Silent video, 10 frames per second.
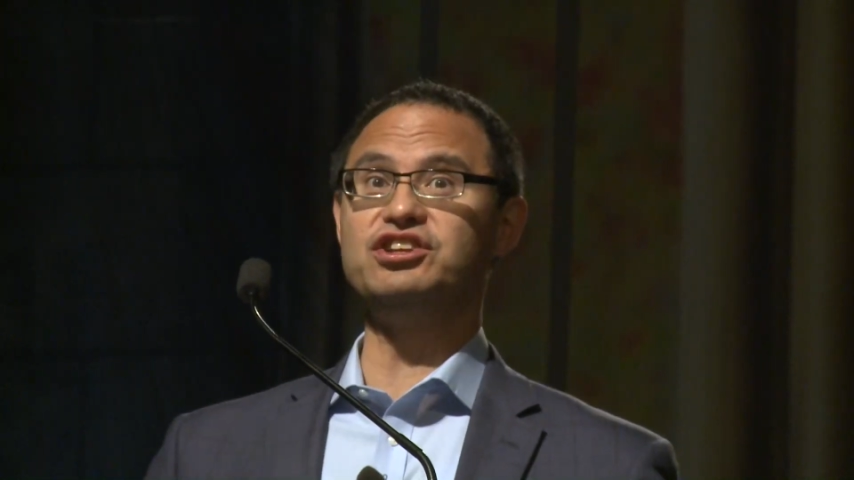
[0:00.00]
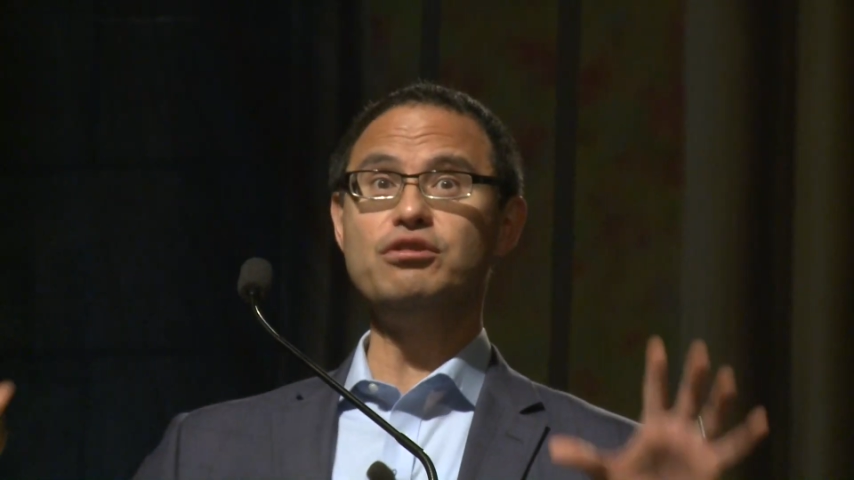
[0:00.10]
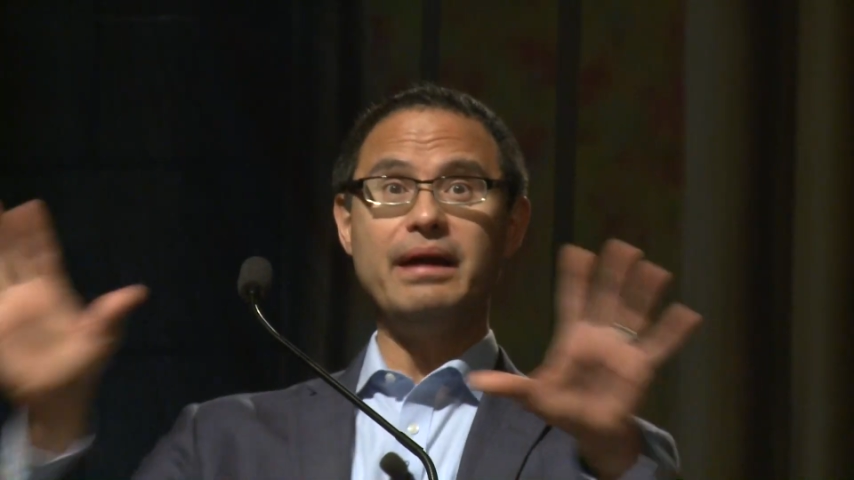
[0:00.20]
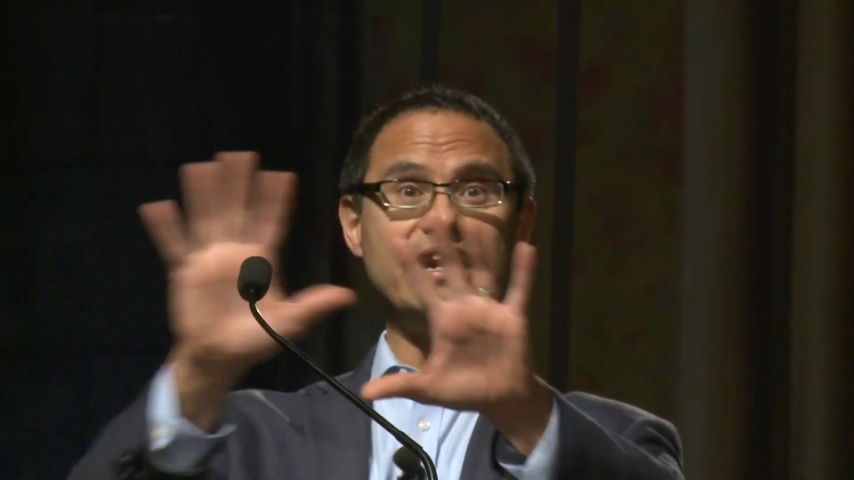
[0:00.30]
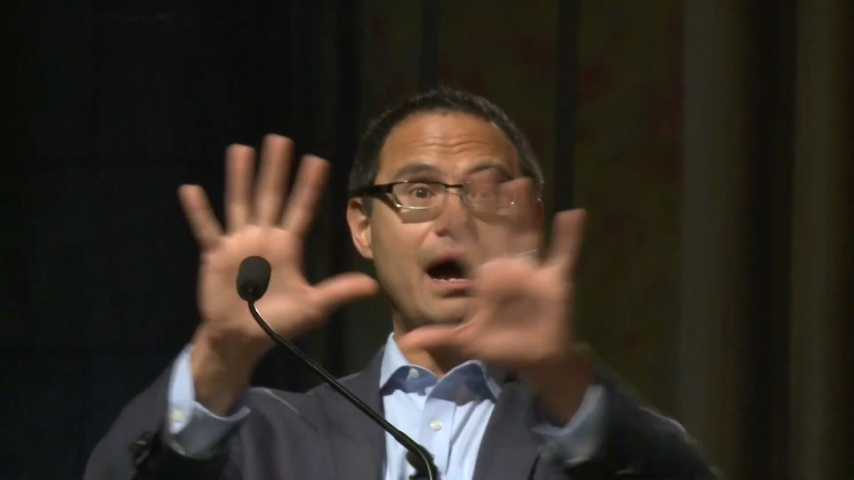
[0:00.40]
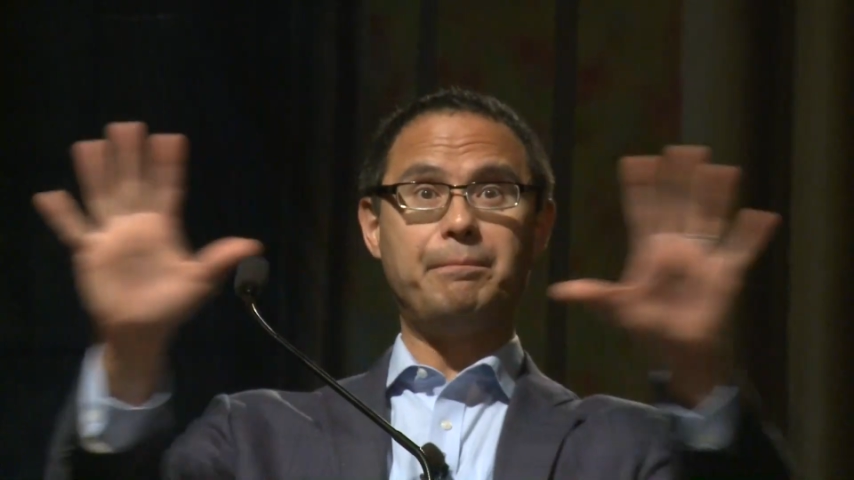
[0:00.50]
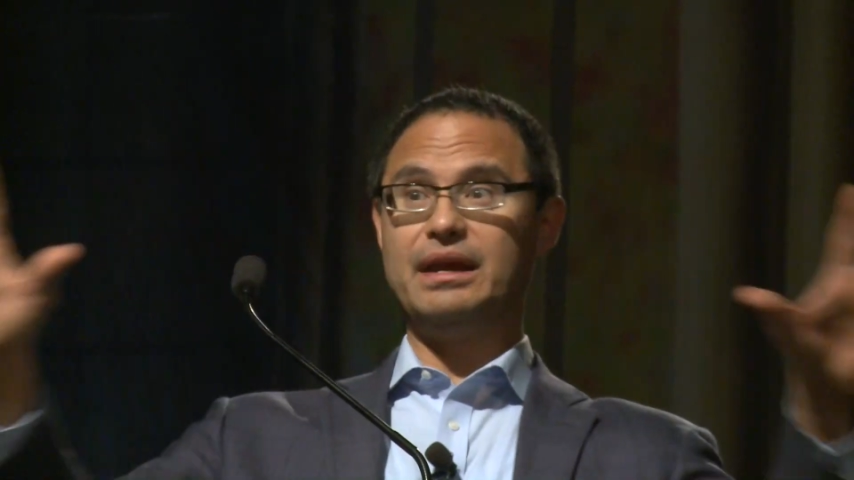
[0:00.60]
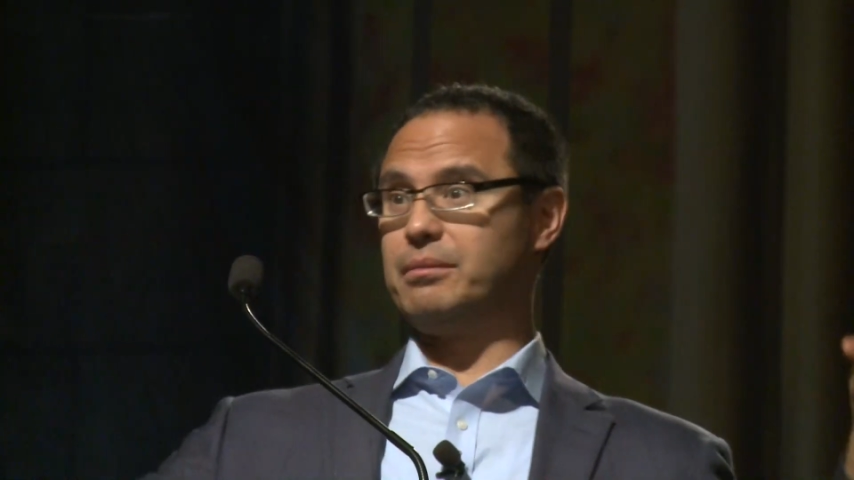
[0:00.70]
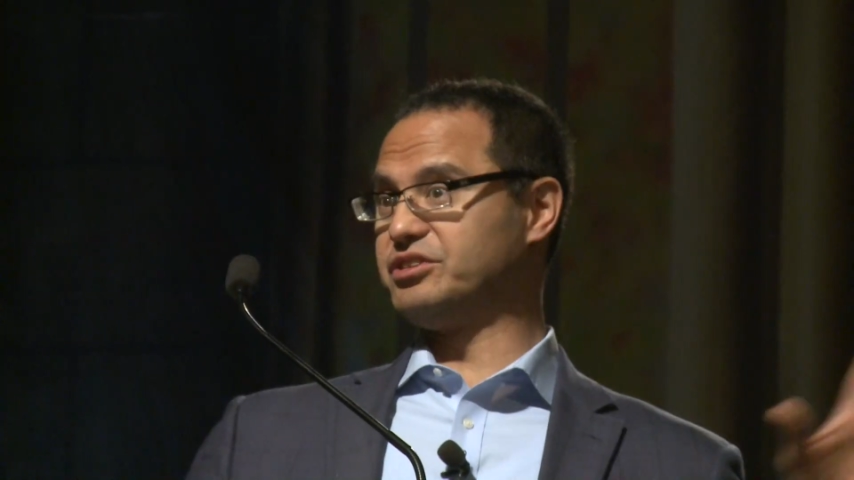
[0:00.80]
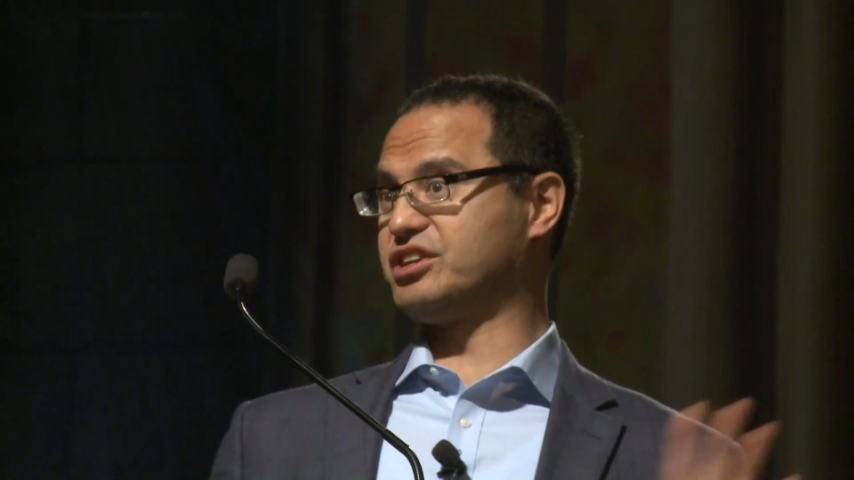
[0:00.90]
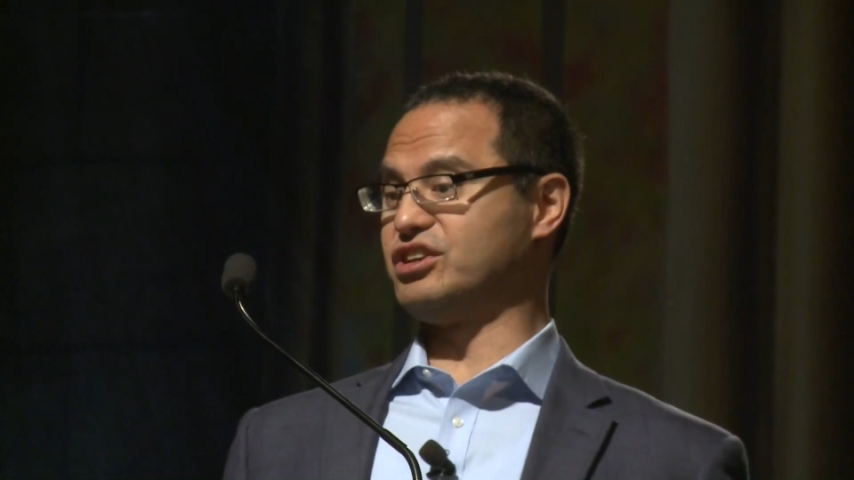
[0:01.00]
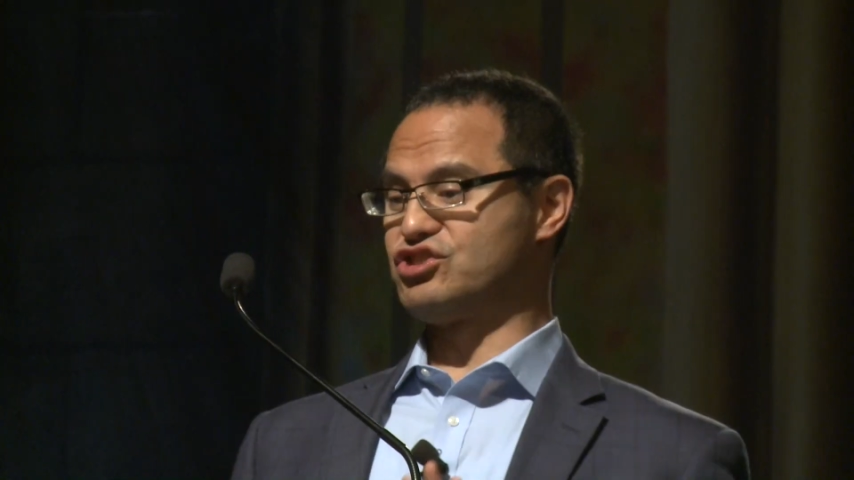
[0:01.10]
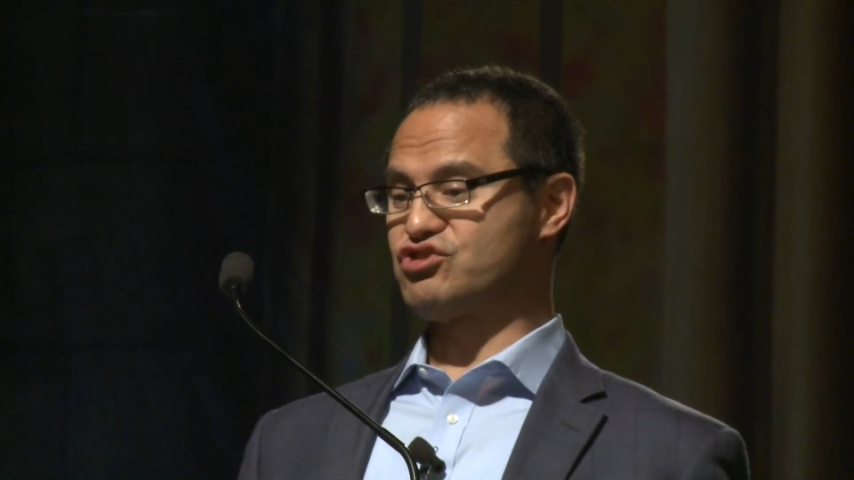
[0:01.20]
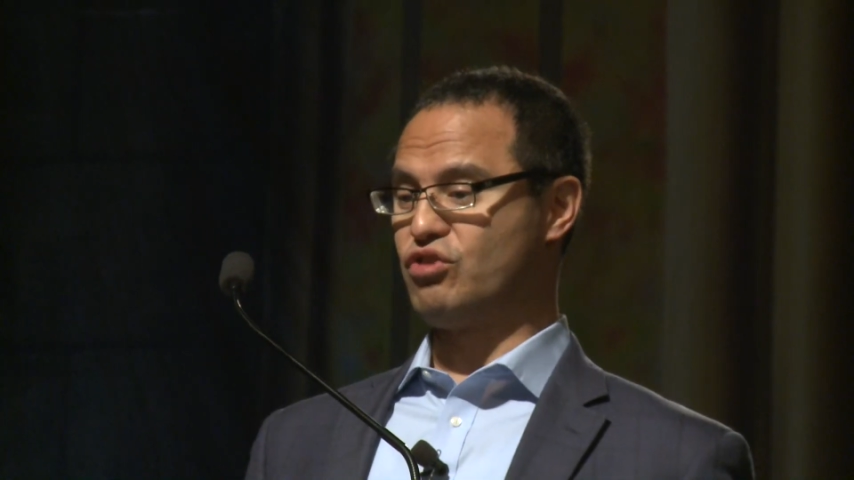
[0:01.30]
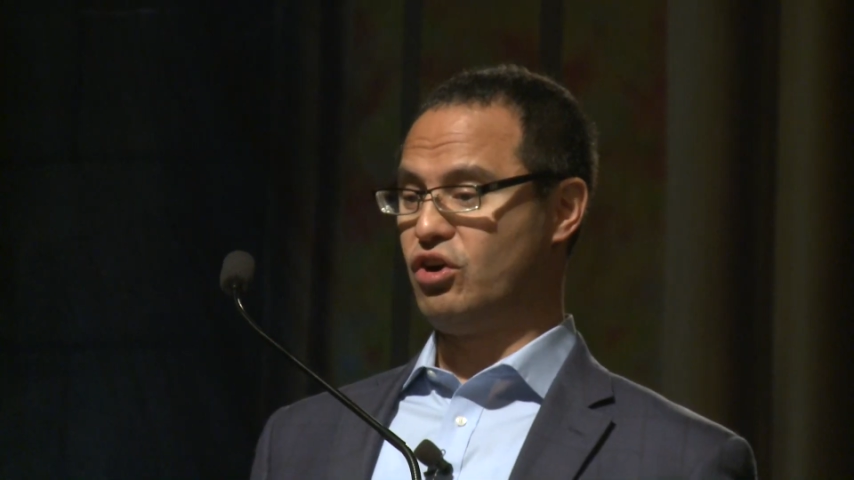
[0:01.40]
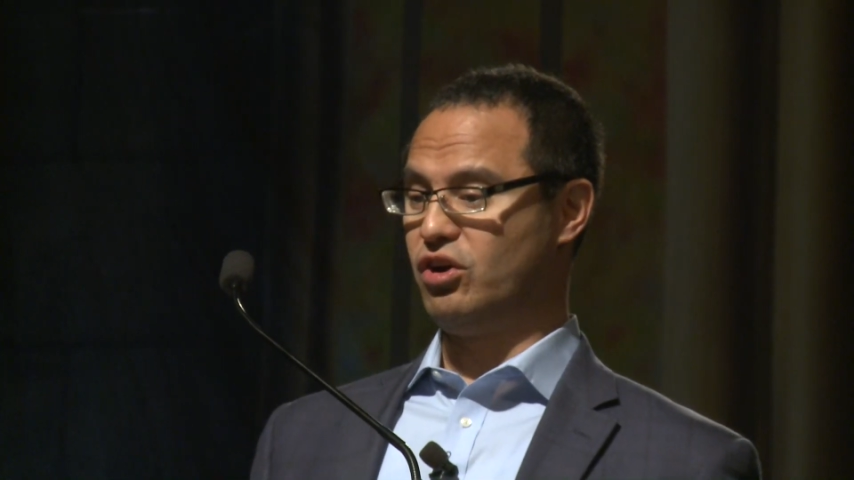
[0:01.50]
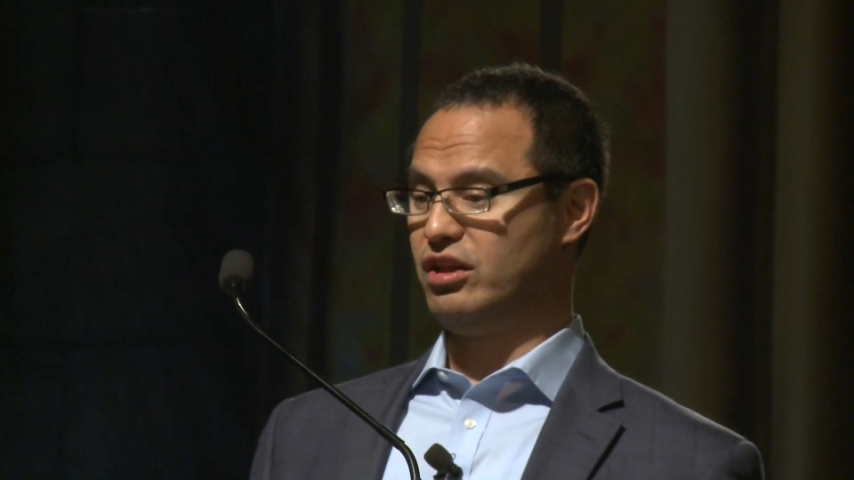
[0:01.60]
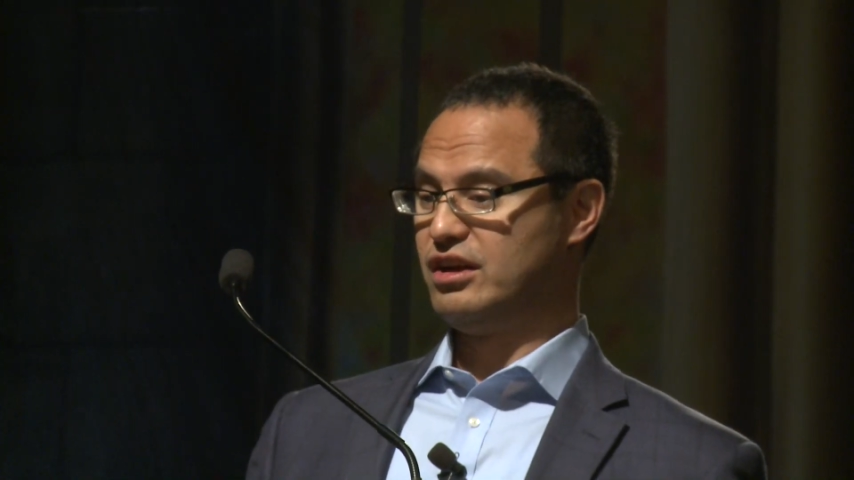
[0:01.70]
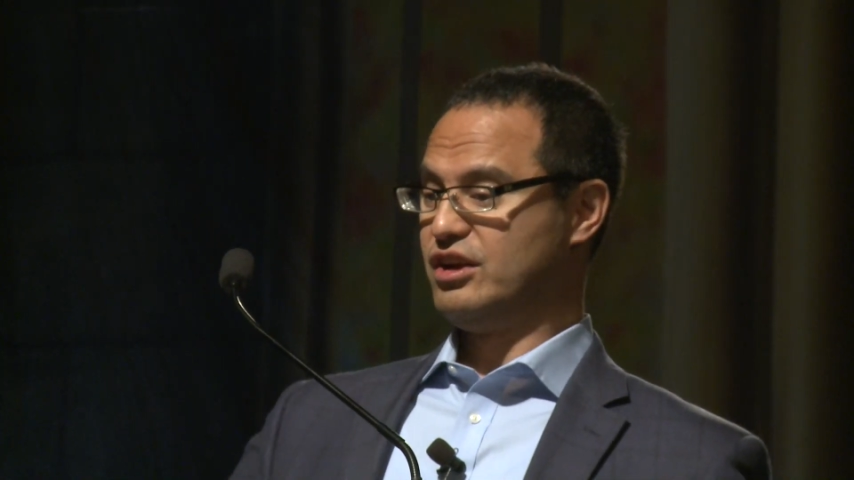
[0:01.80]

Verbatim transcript: You may not be able to control